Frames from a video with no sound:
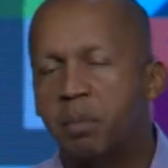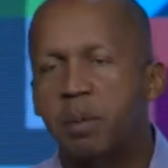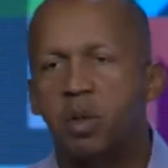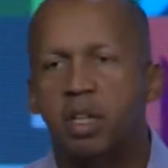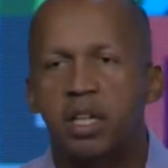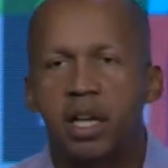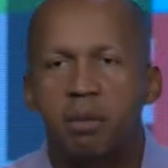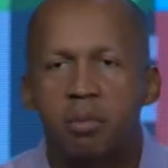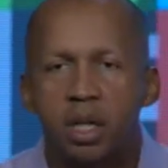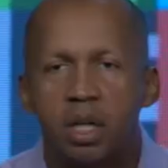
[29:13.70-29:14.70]
people on
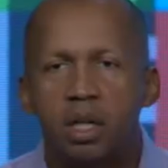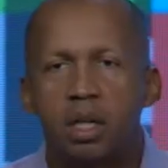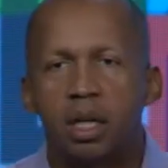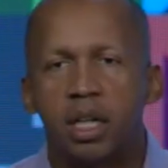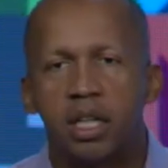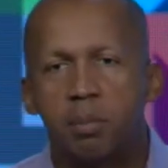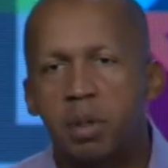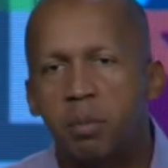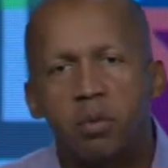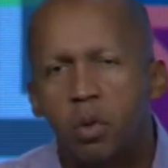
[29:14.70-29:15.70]
condemned
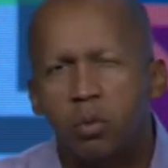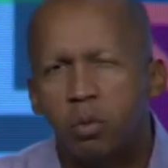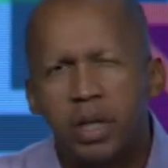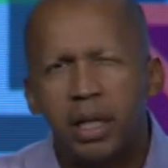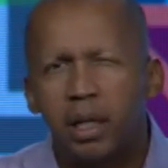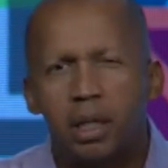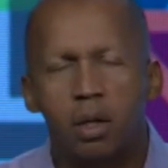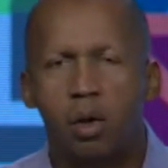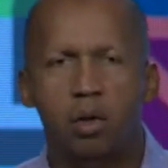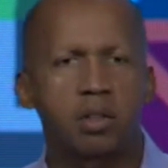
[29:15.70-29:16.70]
people for a really
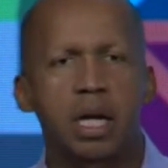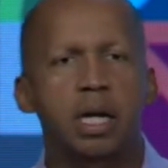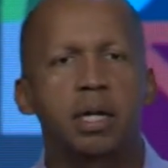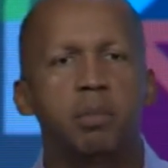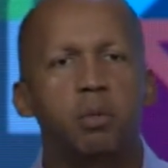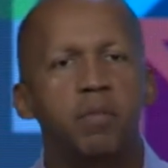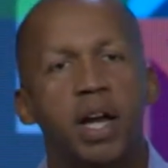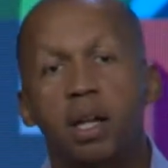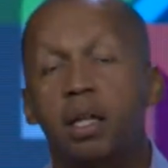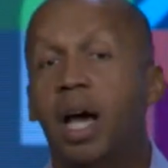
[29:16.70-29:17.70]
long time, and we've
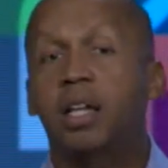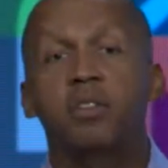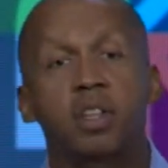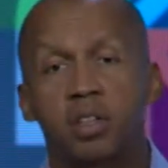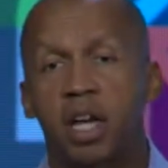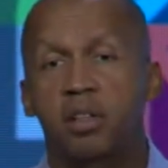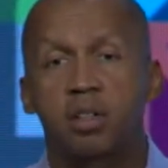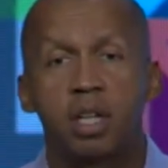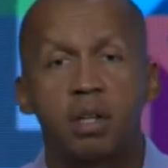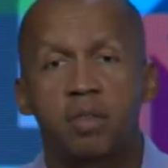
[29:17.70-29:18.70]
had a lot of
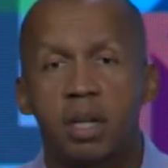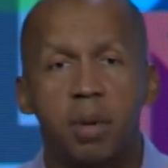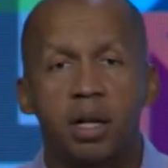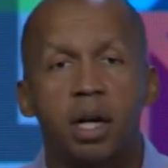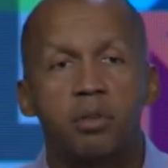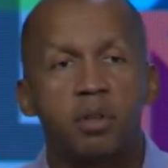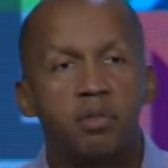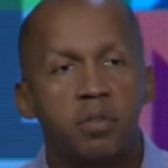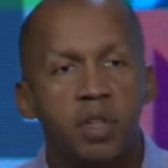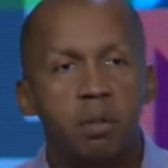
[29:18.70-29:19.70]
success. We've gotten about
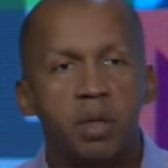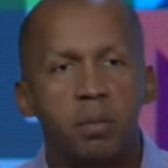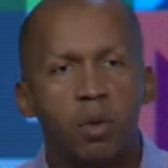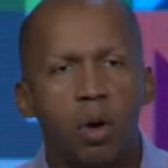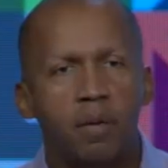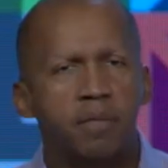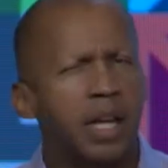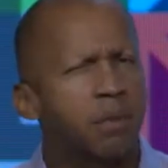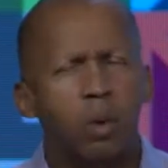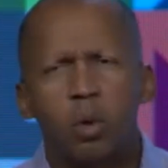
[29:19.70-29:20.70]
115 people off
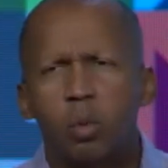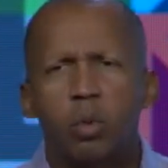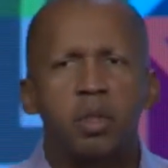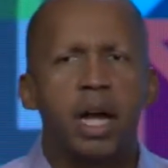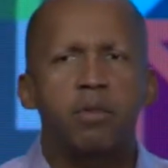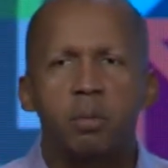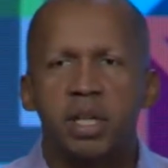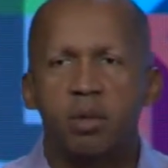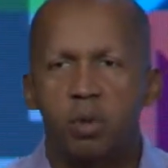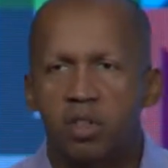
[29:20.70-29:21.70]
death row who will never
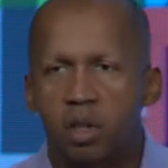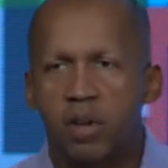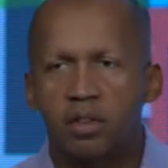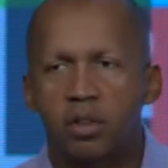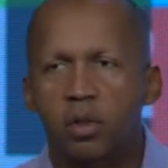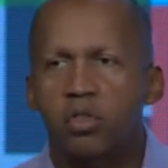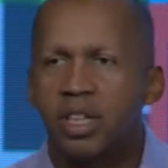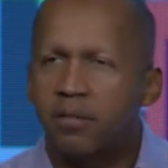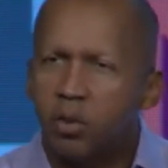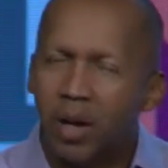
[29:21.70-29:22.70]
be at risk of
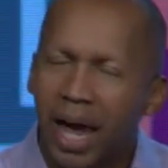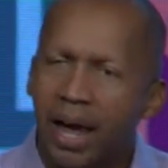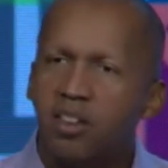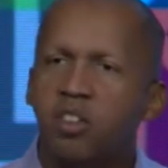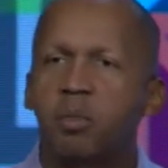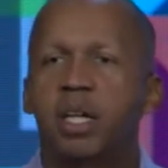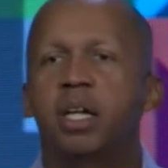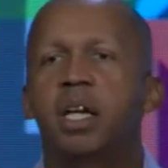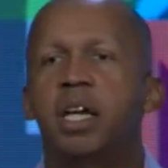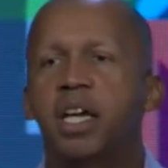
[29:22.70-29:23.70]
execution. If you asked
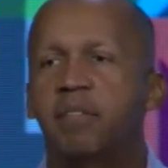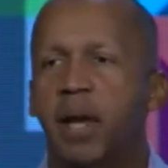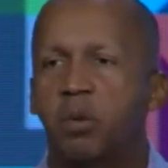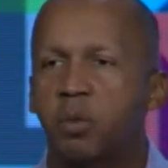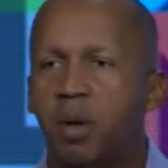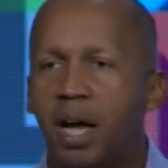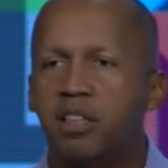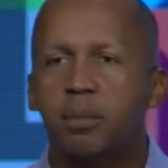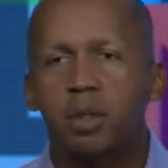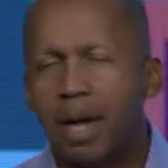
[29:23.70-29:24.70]
me if that was
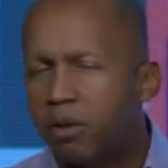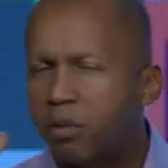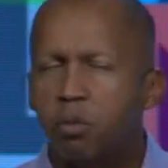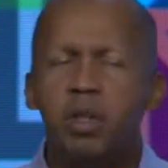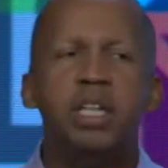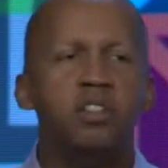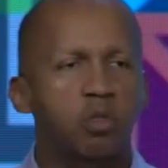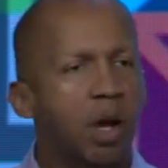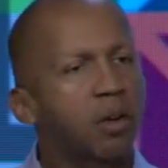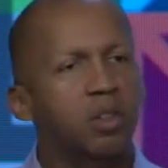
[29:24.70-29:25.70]
possible, I would have really
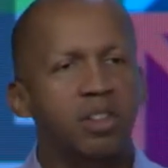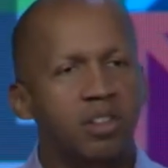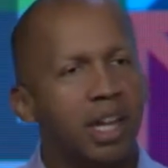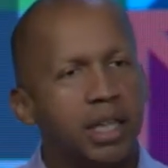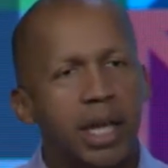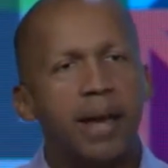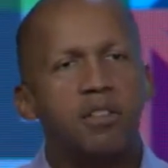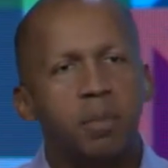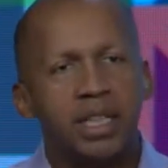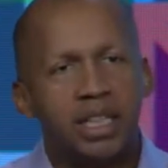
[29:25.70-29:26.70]
struggled to say
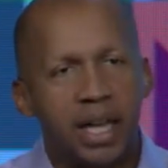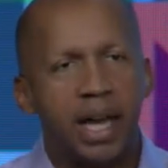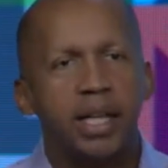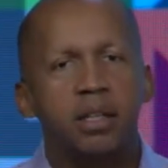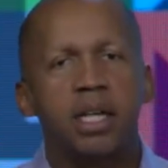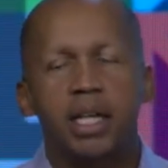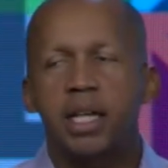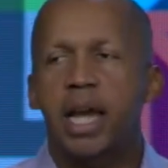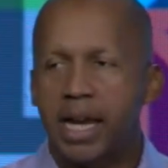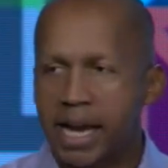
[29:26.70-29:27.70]
yes, but yet
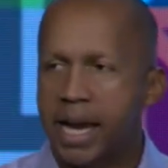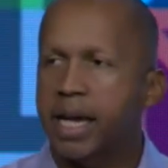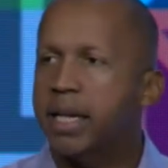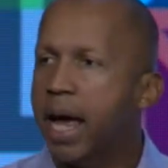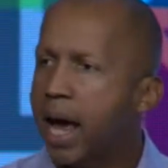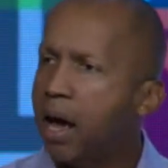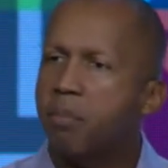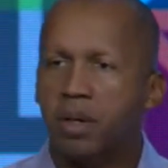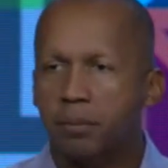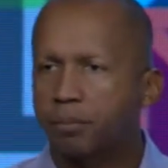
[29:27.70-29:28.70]
it can
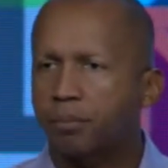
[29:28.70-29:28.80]
happen.